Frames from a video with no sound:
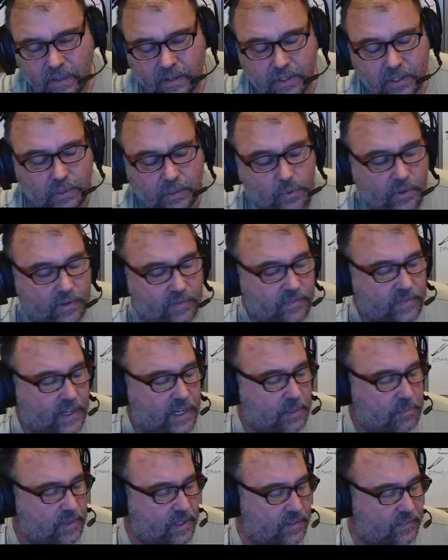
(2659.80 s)
you know where to
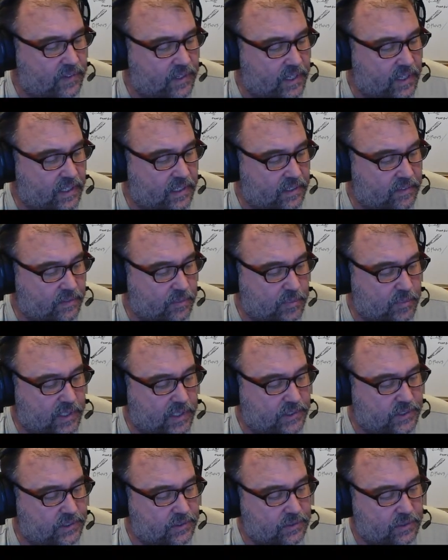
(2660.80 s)
find me if you got any
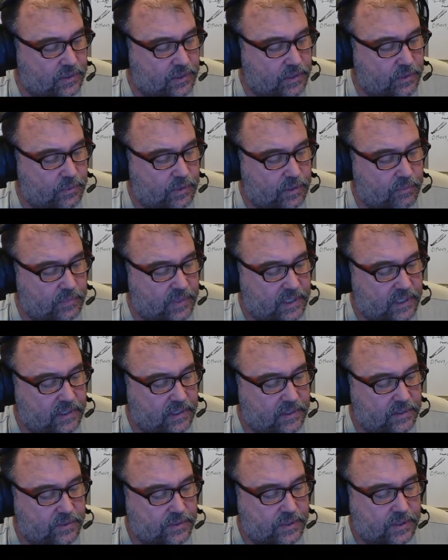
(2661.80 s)
information or you want me to
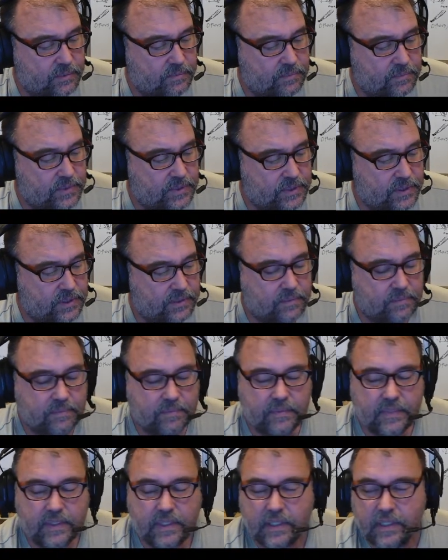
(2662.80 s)
know something. So,
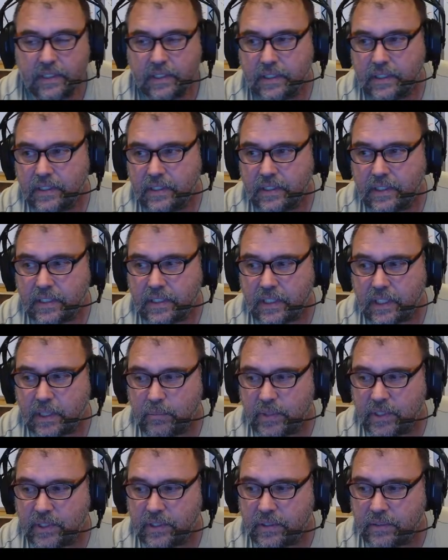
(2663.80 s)

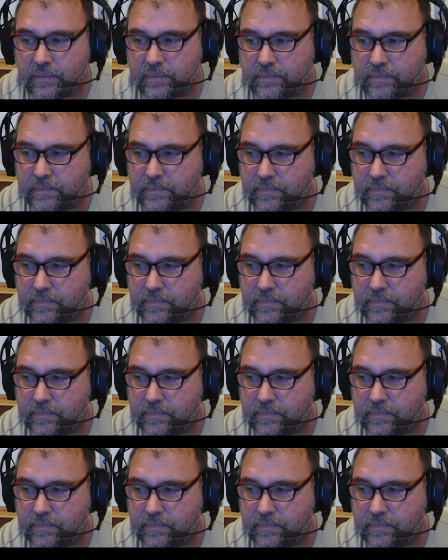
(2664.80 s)
let me know.